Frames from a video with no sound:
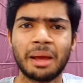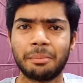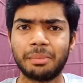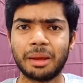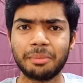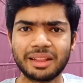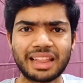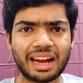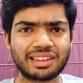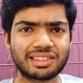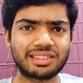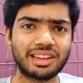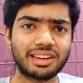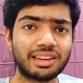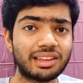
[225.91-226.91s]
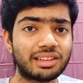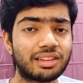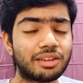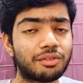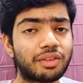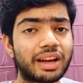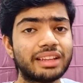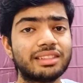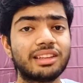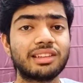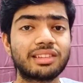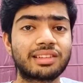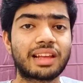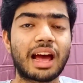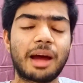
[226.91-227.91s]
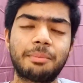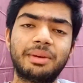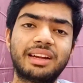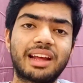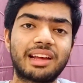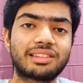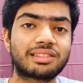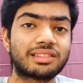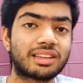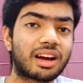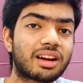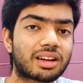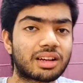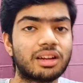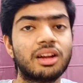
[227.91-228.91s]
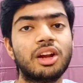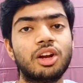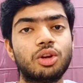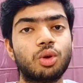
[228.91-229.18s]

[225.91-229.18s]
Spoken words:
Maybe that's the reason why this habit has stuck